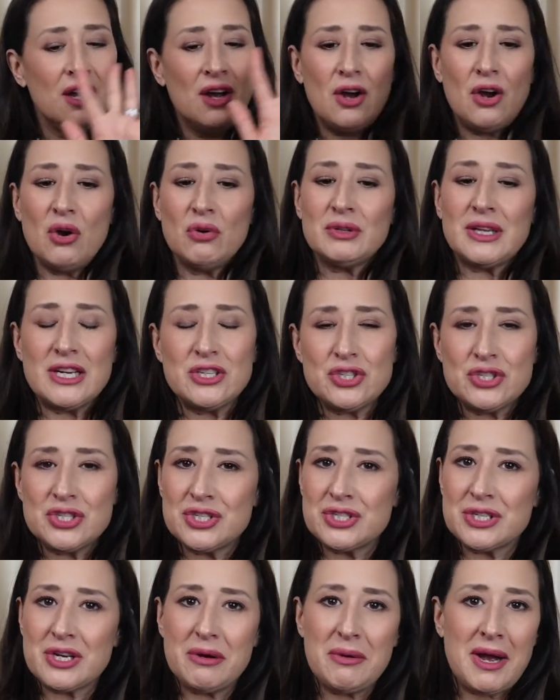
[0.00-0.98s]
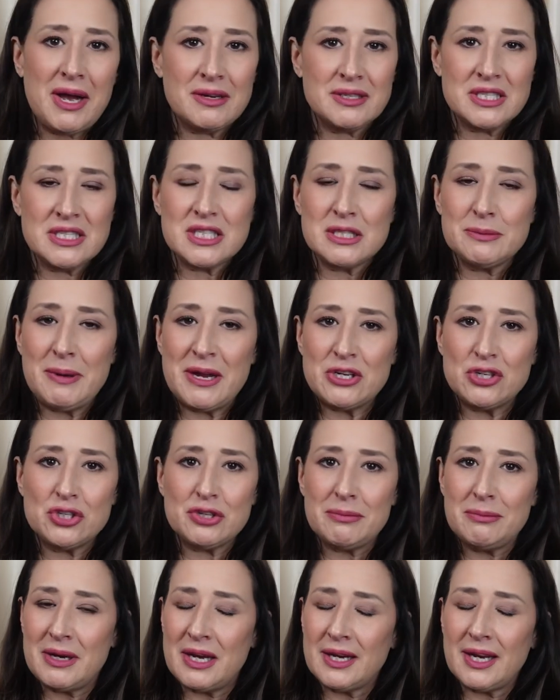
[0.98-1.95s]
oh, let's just go out and spend
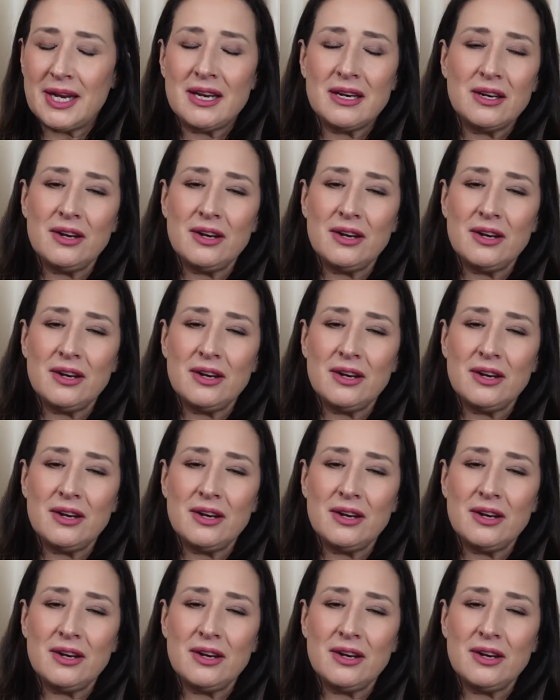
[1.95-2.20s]
your money.